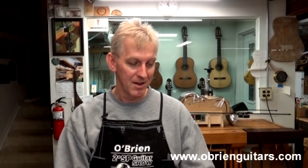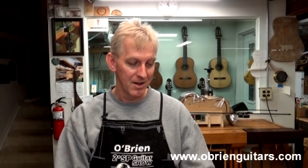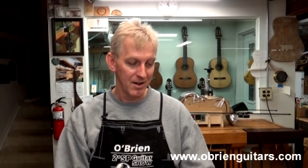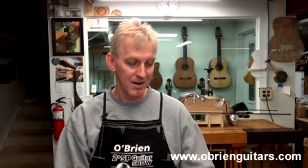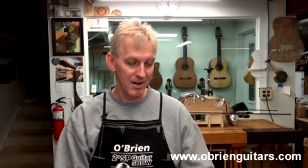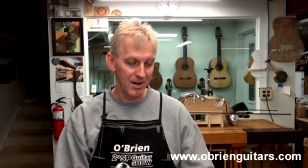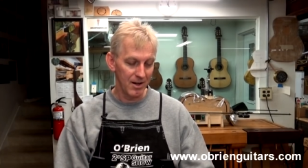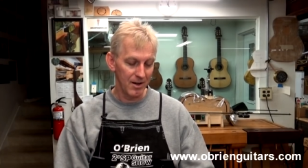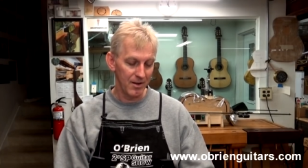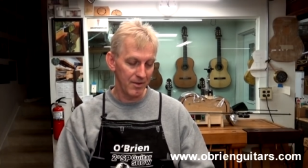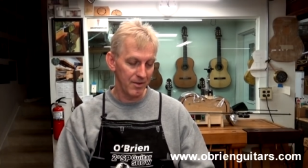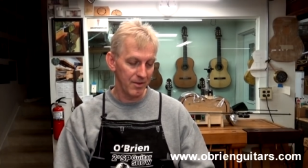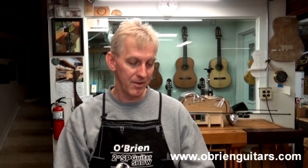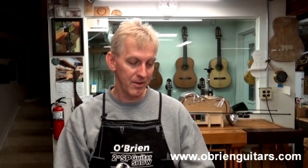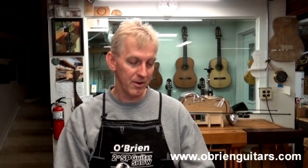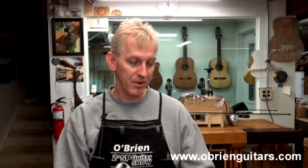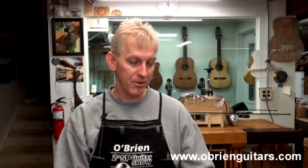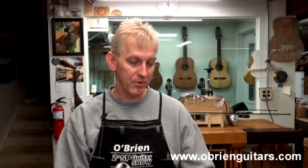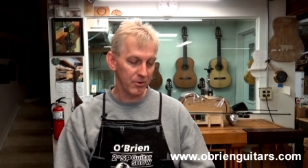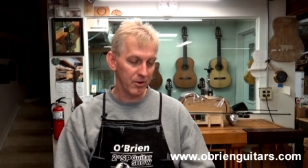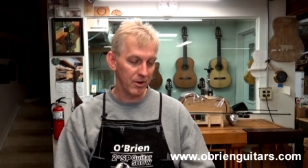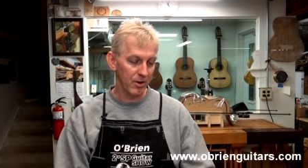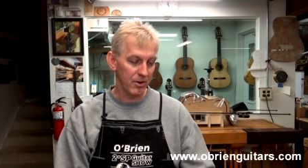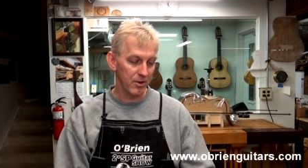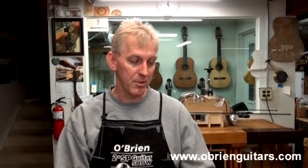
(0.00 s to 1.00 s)
Uh,
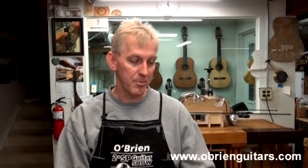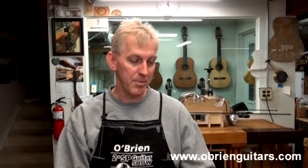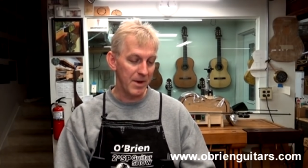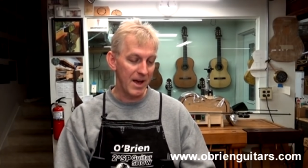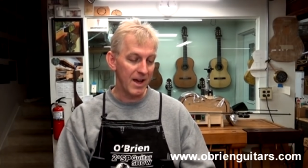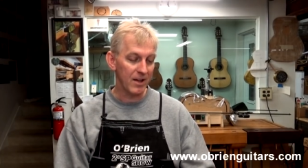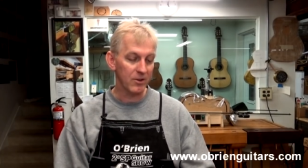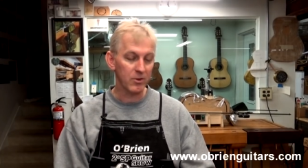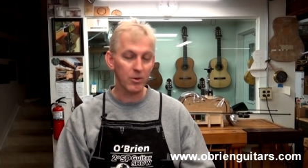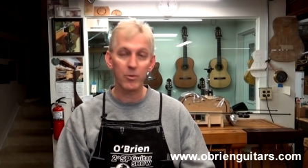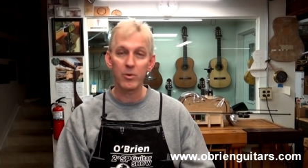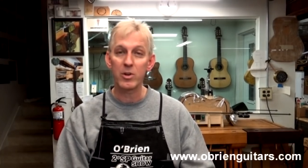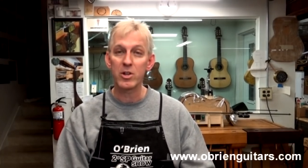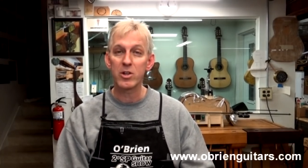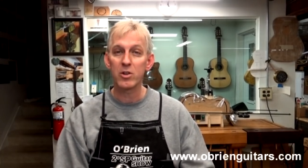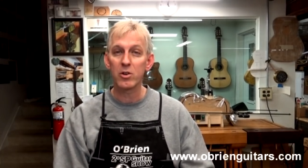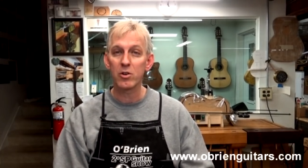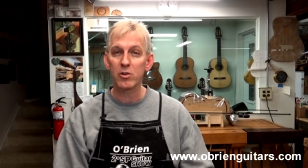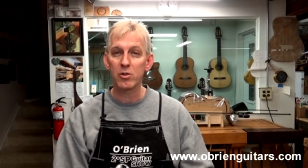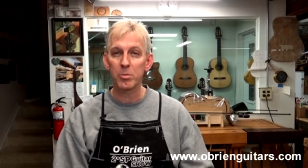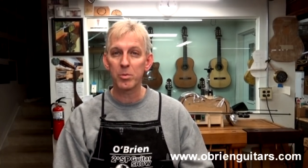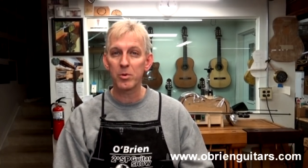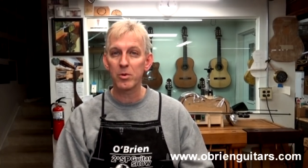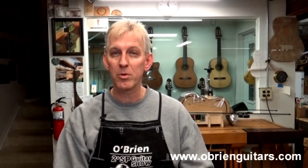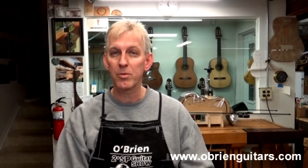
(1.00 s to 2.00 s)
there's the bags are
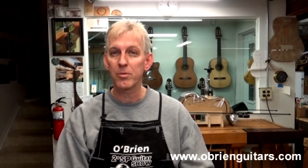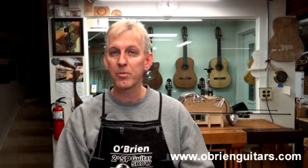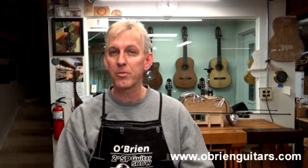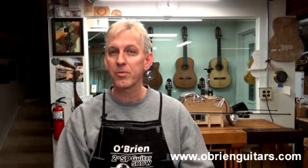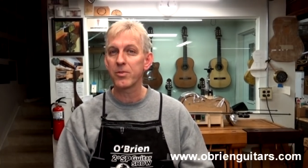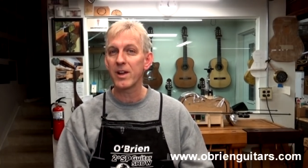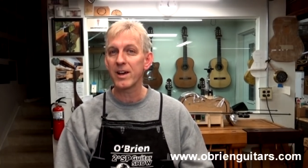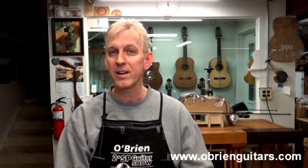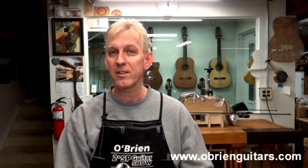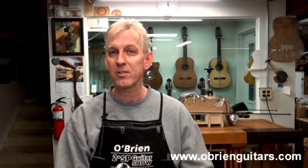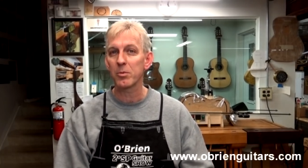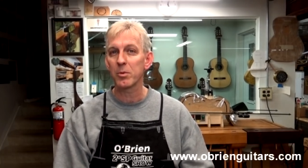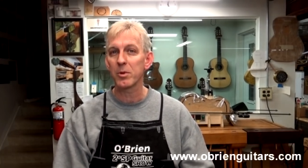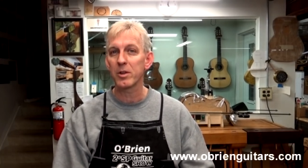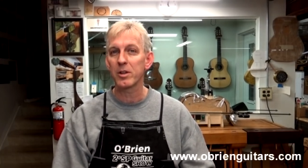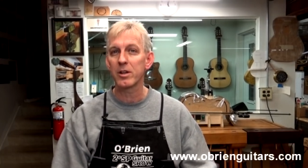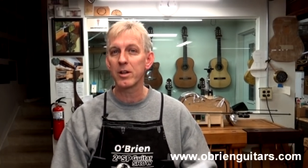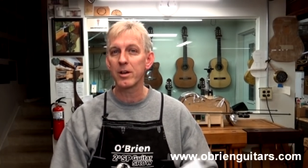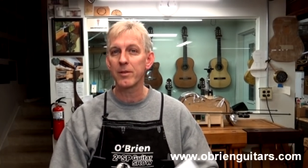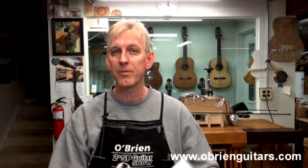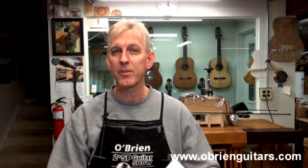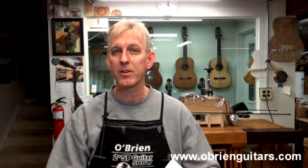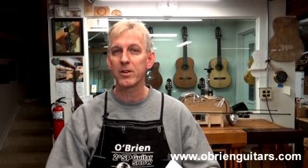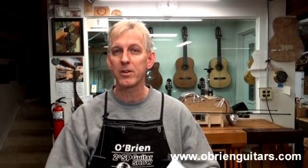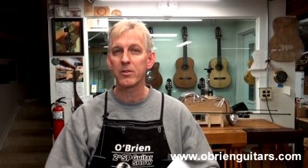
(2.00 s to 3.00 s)
reusable, flexible
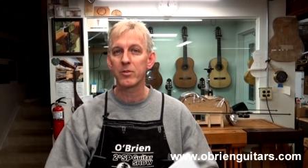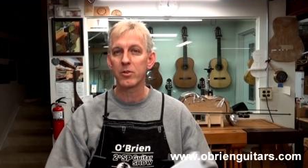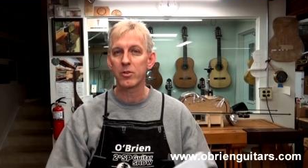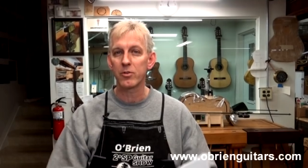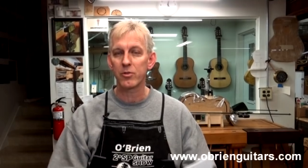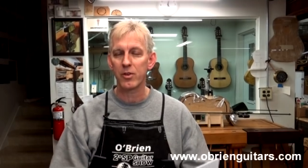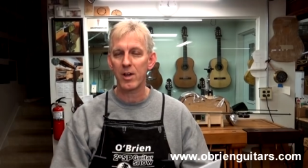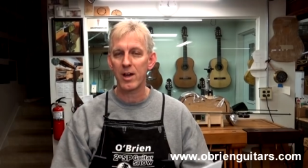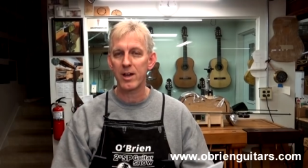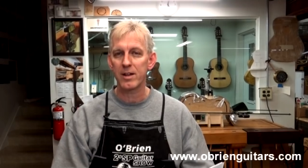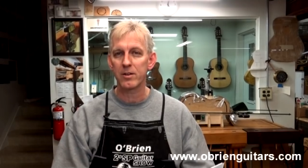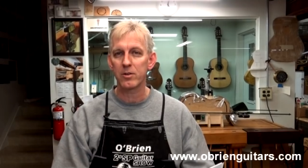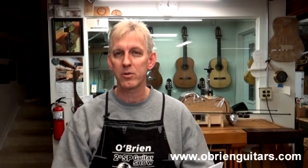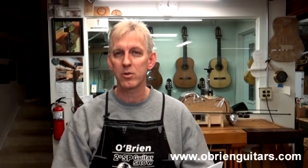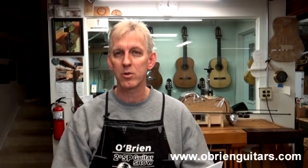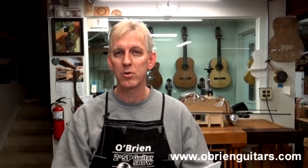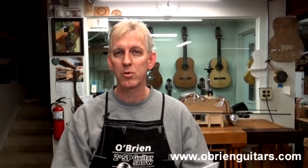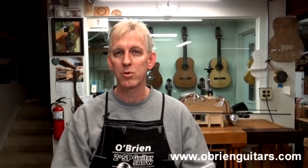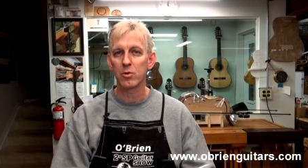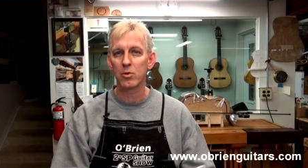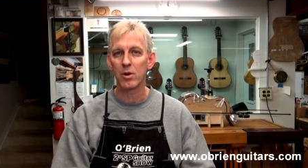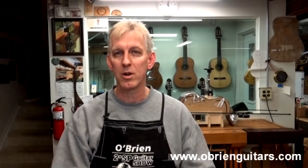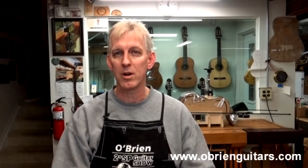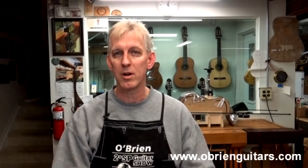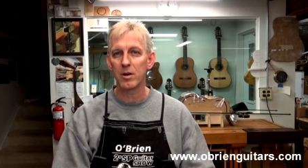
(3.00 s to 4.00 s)
enough that if you decide to
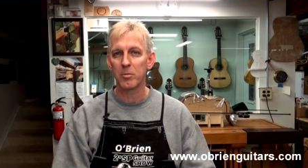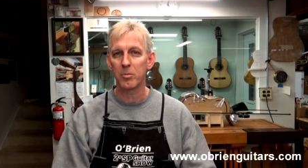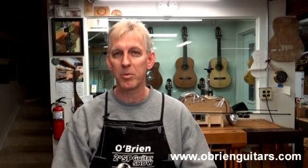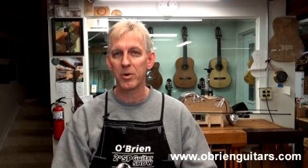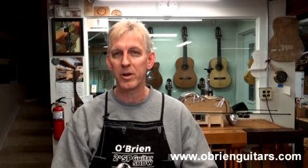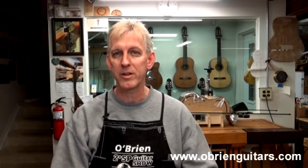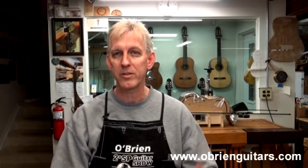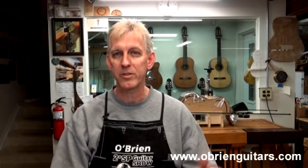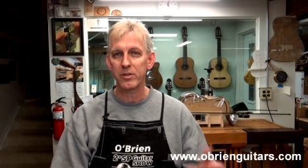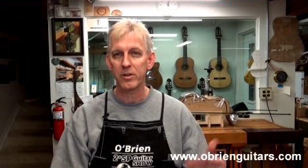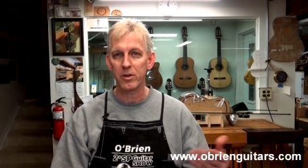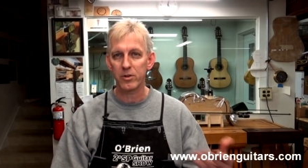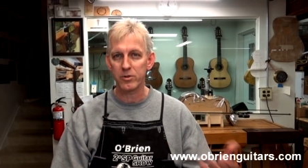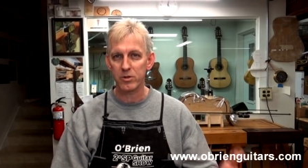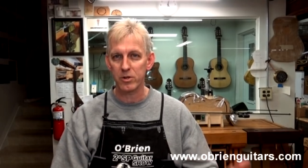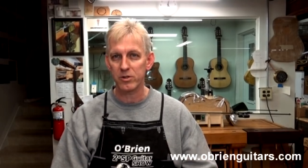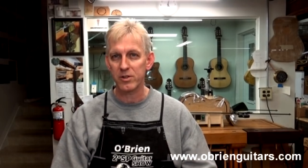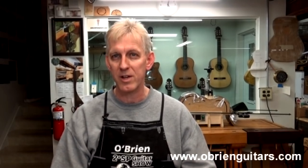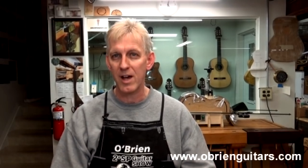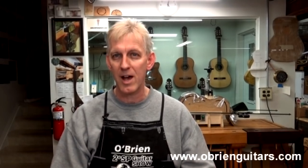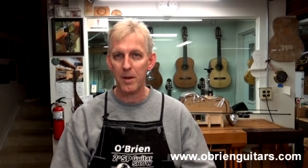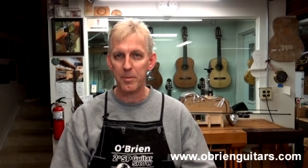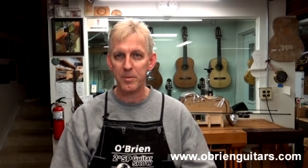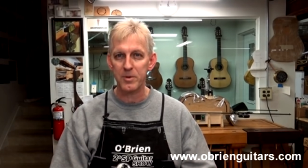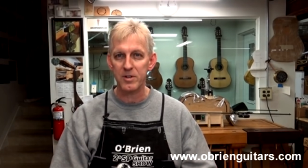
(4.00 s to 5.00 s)
do uh, bracing on your
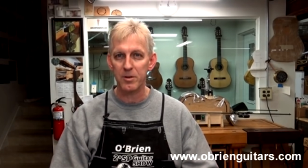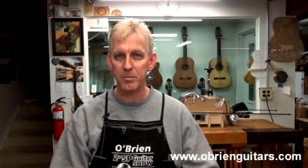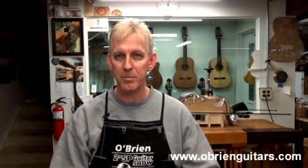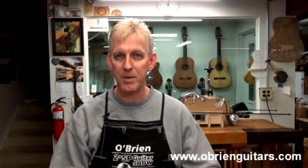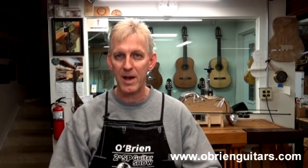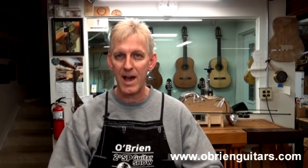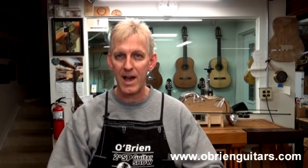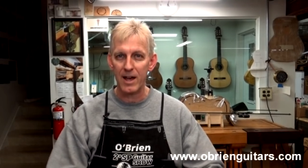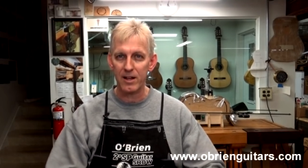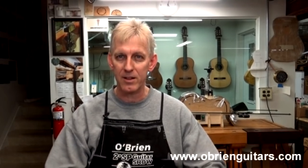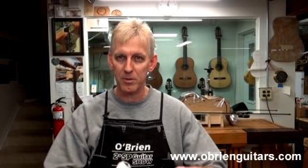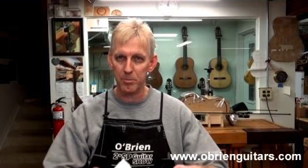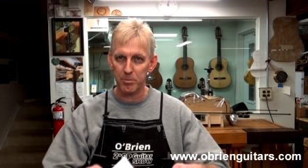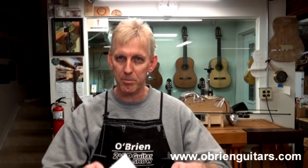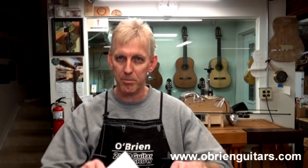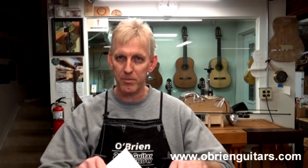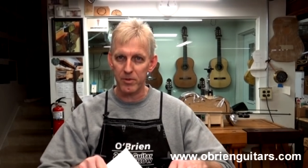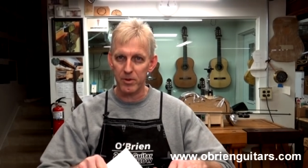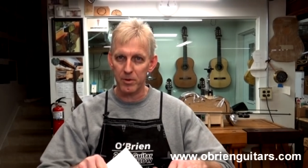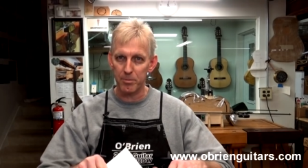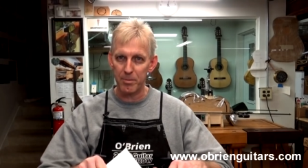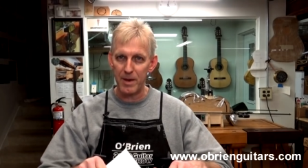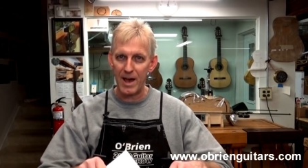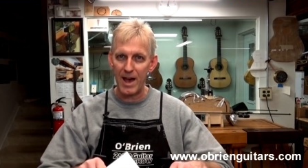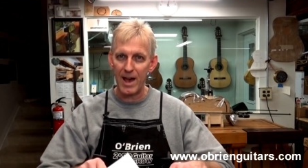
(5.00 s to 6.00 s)
top and your back, the,
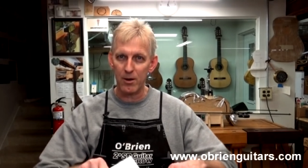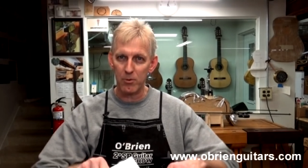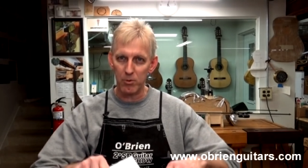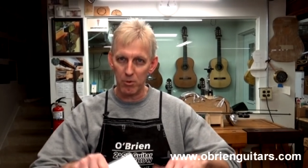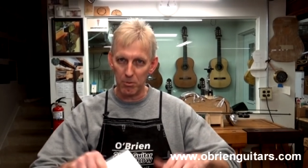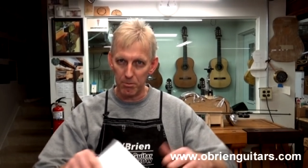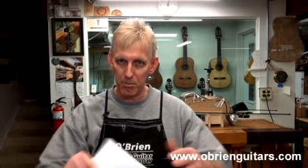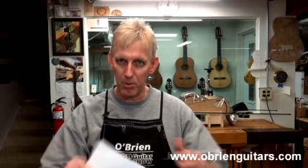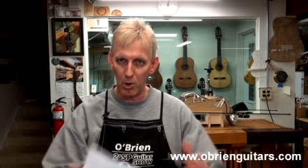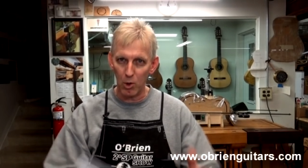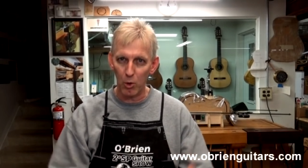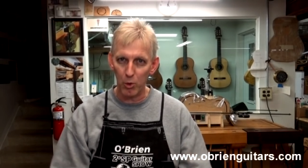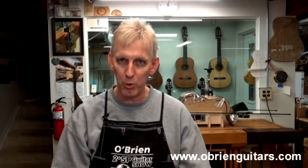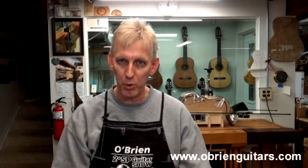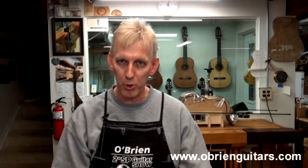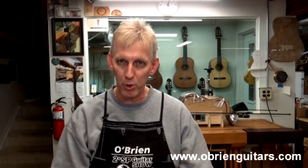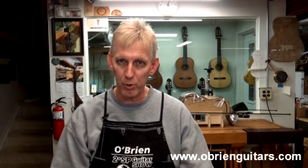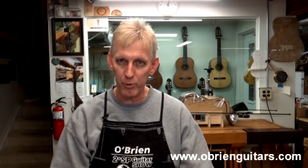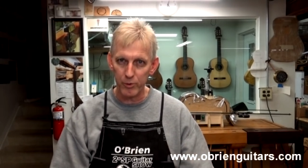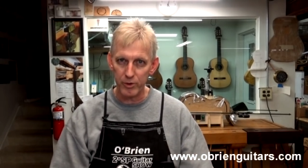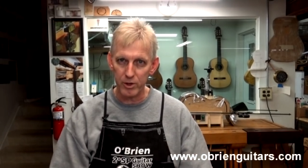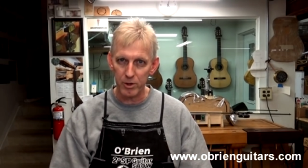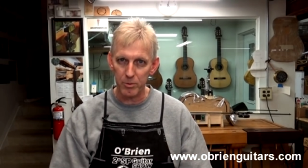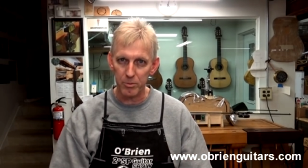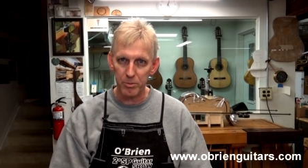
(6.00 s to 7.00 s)
the bag will mold
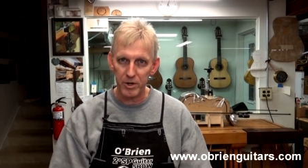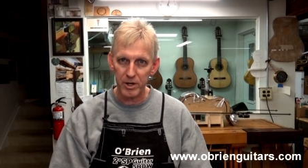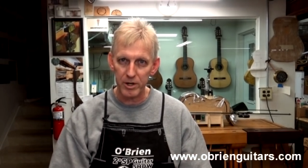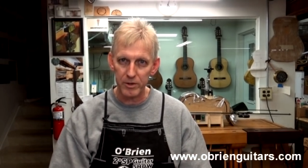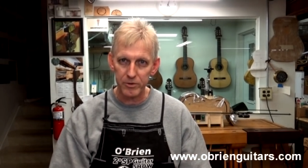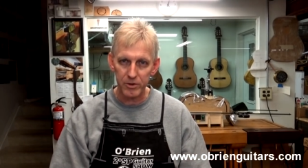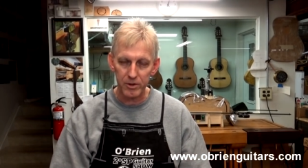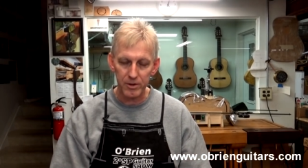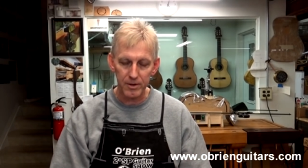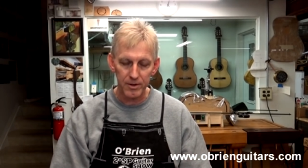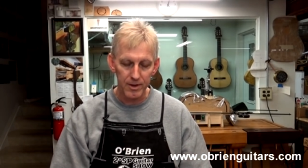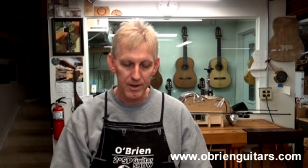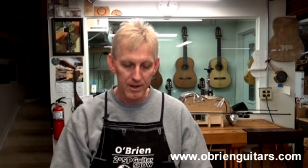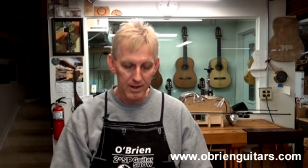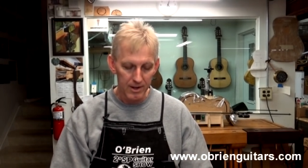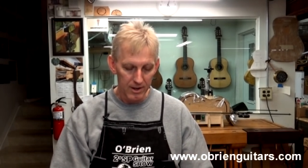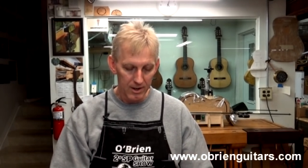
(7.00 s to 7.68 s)
over your bracing.